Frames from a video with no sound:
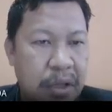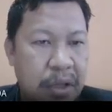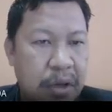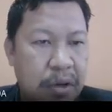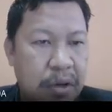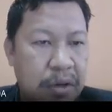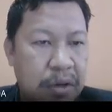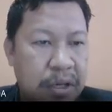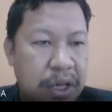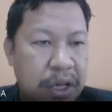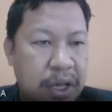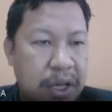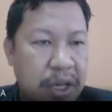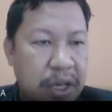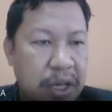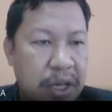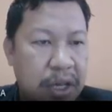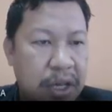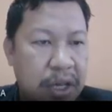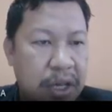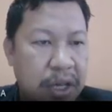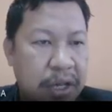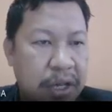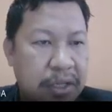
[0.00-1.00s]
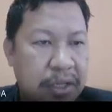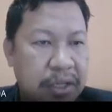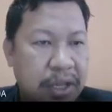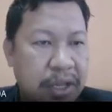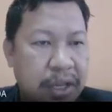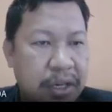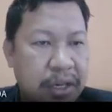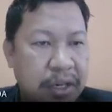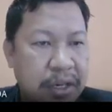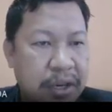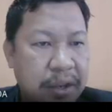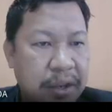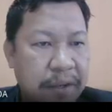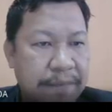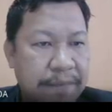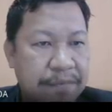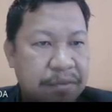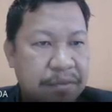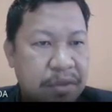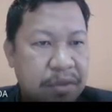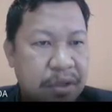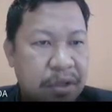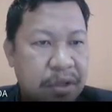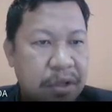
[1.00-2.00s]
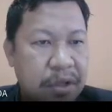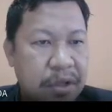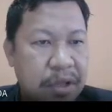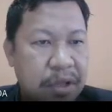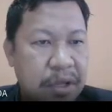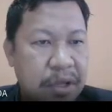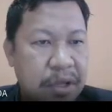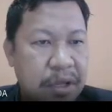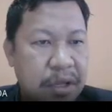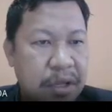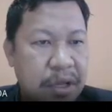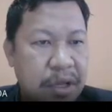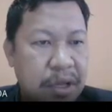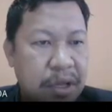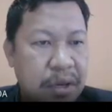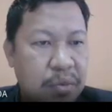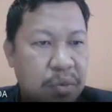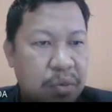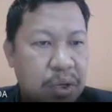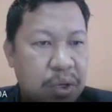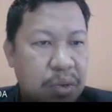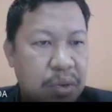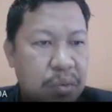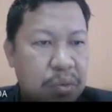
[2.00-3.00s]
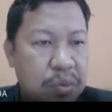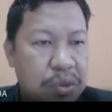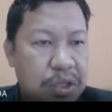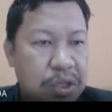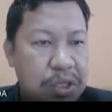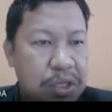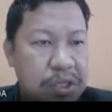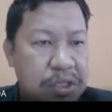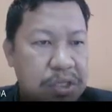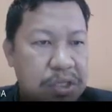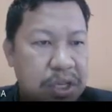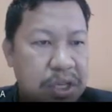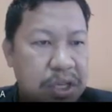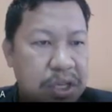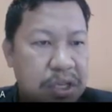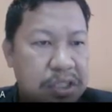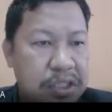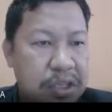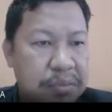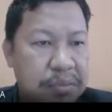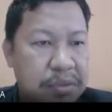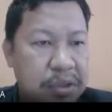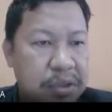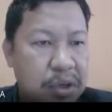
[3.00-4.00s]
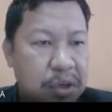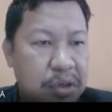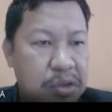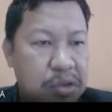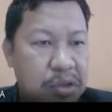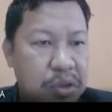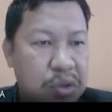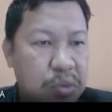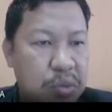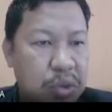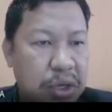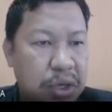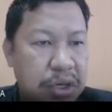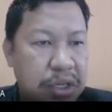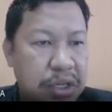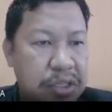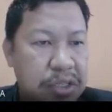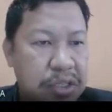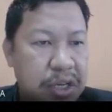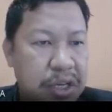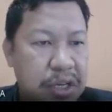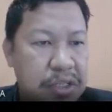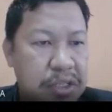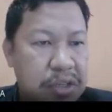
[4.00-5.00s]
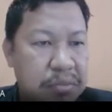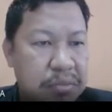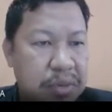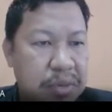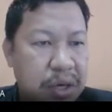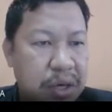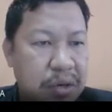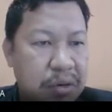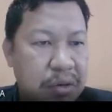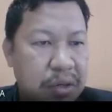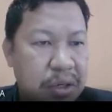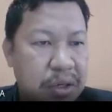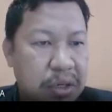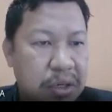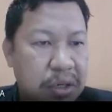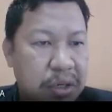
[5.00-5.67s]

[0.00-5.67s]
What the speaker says: Okay, and then this chapter also will discuss about